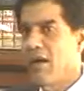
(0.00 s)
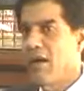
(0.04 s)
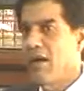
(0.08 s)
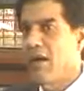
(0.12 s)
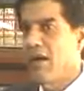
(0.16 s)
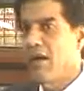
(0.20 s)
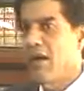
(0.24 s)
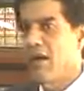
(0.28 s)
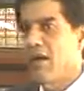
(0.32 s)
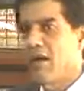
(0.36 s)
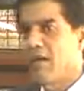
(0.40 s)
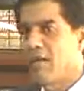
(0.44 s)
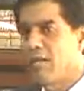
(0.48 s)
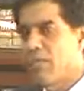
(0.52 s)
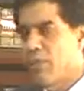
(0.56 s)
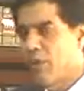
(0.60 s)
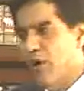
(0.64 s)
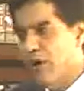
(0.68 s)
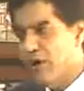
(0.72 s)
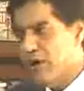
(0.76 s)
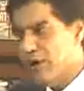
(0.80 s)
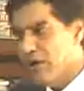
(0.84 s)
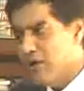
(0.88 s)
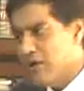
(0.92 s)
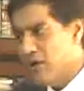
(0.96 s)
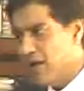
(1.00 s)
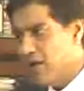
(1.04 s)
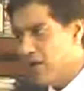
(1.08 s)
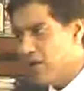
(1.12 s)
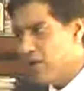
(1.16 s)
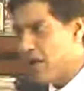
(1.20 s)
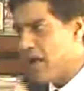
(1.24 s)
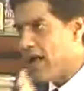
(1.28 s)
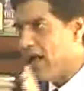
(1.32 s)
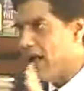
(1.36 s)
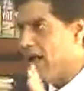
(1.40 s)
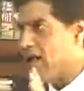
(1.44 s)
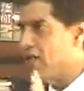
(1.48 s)
it is impossible to
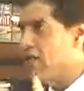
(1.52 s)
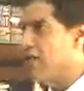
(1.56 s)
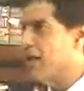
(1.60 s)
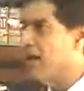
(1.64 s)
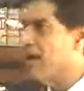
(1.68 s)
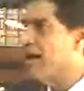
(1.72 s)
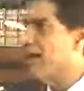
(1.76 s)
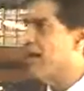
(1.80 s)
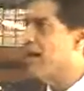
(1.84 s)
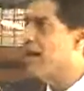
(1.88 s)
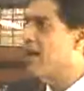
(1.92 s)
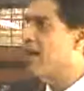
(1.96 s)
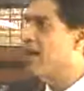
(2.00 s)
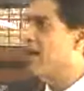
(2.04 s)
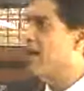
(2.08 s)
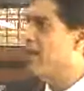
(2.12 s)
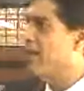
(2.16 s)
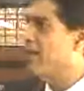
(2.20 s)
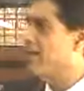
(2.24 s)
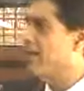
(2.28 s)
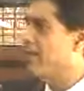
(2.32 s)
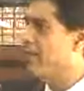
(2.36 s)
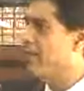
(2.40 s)
calculate the